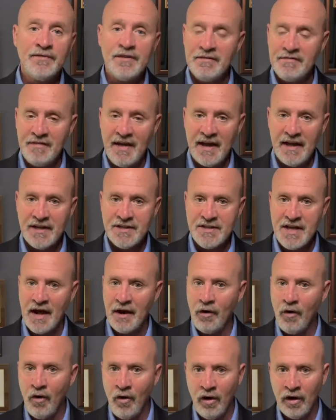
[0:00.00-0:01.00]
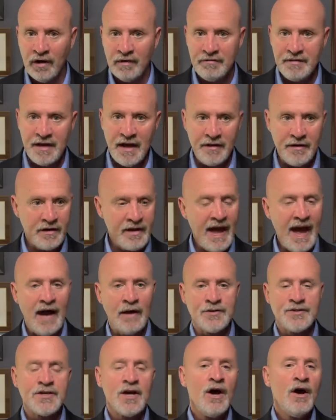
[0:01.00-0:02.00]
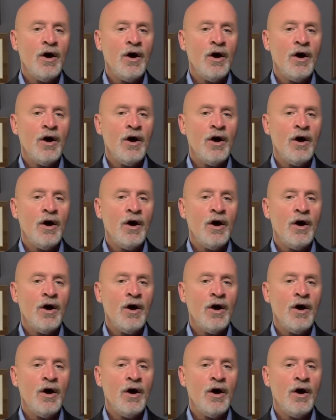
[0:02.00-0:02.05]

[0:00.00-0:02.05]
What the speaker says: defendants on all of the other counts.